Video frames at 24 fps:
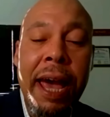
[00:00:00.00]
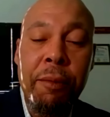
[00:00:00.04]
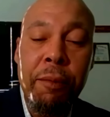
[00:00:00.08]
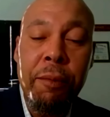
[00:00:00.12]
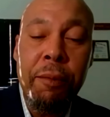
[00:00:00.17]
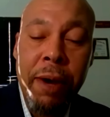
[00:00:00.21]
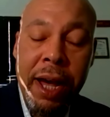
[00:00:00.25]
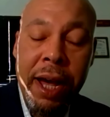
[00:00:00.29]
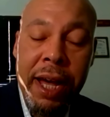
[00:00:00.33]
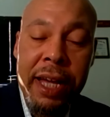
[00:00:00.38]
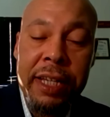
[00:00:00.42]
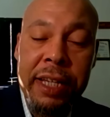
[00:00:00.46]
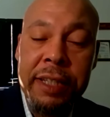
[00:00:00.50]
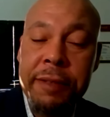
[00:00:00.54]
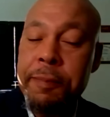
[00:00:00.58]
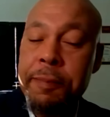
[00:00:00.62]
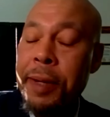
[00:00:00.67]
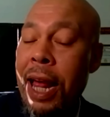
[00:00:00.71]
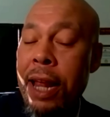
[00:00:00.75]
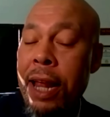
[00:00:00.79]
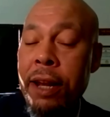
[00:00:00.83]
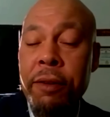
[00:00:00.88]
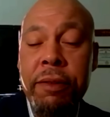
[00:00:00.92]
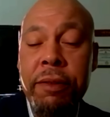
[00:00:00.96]
was, but I
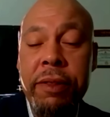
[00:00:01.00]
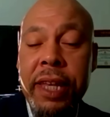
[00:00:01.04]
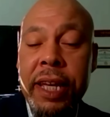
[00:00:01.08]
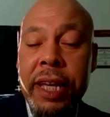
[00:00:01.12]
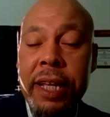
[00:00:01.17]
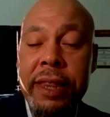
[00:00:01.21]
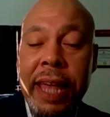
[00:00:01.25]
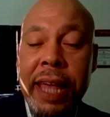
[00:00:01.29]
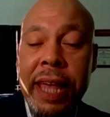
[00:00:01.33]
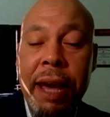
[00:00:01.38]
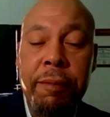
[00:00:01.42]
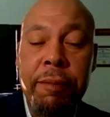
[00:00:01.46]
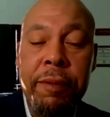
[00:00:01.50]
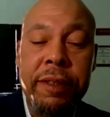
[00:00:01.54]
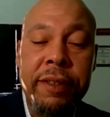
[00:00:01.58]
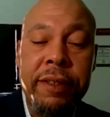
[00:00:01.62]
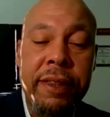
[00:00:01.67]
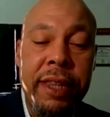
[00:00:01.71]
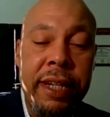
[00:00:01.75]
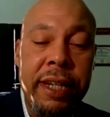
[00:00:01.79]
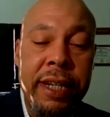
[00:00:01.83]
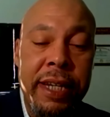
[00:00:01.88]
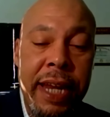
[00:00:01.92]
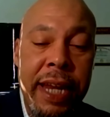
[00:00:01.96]
don't think that was the
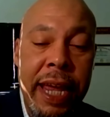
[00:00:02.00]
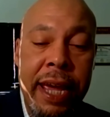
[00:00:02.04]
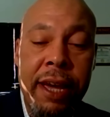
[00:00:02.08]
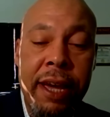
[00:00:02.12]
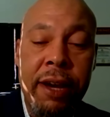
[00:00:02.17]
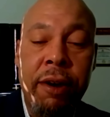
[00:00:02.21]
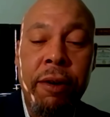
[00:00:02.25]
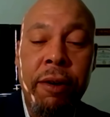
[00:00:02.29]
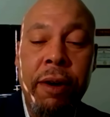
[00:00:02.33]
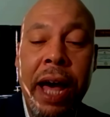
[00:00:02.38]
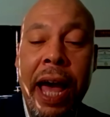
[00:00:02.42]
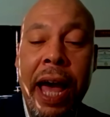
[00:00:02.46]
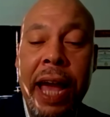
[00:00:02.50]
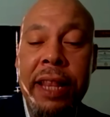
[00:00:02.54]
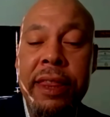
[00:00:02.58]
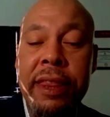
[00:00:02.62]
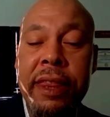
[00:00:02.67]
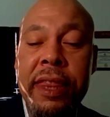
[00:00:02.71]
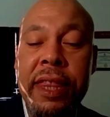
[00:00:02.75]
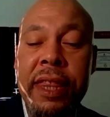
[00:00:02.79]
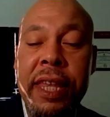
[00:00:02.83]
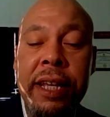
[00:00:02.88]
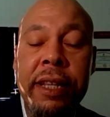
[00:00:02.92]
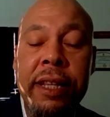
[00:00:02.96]
nail. I
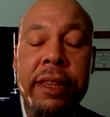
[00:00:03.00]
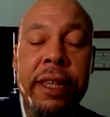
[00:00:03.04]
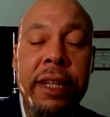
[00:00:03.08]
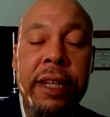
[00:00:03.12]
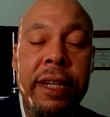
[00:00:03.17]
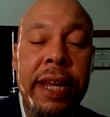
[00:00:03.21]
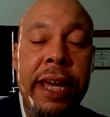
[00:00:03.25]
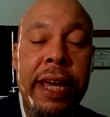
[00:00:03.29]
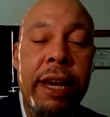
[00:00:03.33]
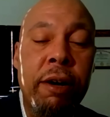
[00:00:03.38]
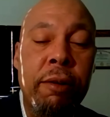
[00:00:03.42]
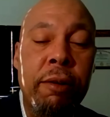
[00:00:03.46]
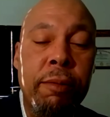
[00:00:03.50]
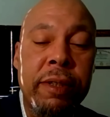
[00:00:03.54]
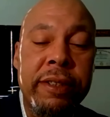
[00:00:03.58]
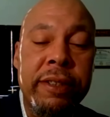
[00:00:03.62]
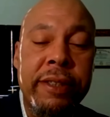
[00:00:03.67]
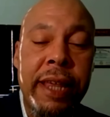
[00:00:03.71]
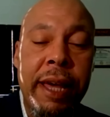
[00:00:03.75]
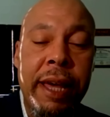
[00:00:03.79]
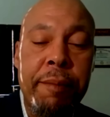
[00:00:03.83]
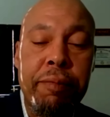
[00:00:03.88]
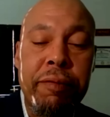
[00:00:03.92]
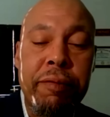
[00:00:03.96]
think the nail was
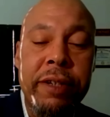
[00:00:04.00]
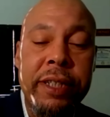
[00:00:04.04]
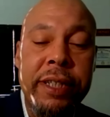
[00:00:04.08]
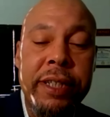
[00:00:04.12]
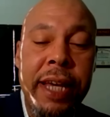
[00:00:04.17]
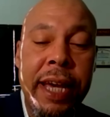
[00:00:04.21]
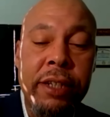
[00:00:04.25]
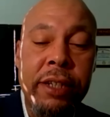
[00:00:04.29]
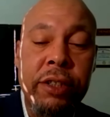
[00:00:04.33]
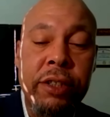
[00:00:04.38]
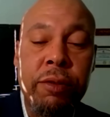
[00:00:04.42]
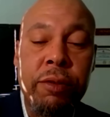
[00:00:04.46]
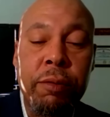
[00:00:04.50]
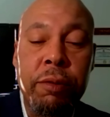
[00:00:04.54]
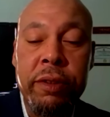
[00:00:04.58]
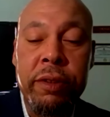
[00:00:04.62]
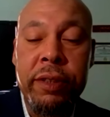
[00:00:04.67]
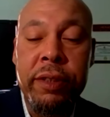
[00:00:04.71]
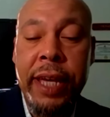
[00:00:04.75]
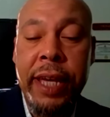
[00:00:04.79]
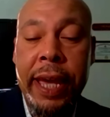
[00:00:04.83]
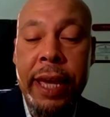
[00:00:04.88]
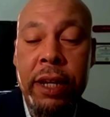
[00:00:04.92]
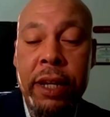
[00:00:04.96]
that pretextual
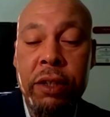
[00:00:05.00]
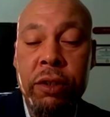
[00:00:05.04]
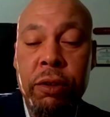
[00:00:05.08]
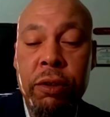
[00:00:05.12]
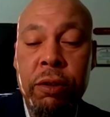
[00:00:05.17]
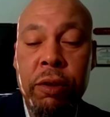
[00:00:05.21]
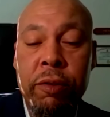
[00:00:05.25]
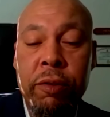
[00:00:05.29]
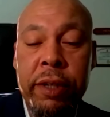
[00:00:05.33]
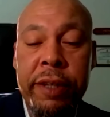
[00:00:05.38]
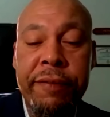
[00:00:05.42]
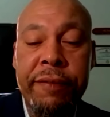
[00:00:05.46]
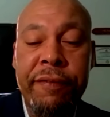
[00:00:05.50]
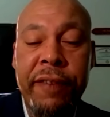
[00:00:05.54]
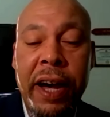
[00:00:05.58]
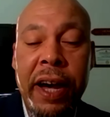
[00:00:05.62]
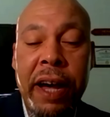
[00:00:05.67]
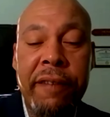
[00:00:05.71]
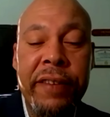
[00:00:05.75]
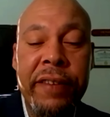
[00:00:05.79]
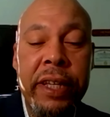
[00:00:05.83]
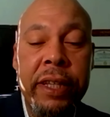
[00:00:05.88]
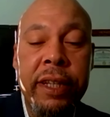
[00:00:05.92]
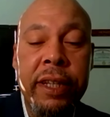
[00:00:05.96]
scandal
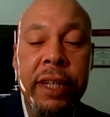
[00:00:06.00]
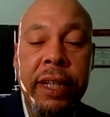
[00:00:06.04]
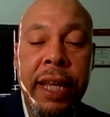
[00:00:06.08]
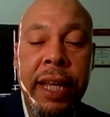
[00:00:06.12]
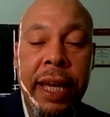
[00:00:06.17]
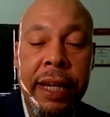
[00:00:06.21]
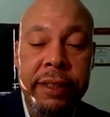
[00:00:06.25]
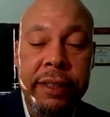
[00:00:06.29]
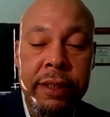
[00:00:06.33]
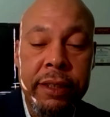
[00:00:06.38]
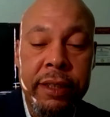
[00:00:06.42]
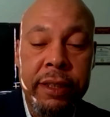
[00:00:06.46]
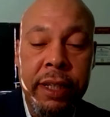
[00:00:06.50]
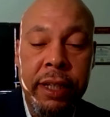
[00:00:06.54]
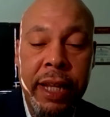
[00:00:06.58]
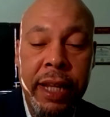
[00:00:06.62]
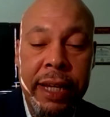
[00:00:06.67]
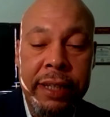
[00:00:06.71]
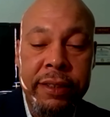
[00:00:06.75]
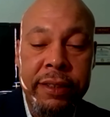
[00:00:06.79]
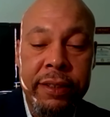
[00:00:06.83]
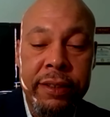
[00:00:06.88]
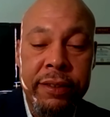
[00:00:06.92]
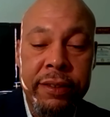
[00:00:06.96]
involving the
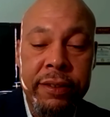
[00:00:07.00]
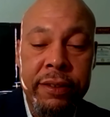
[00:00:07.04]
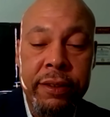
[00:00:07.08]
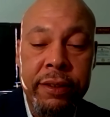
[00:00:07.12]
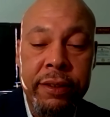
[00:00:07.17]
Lexus.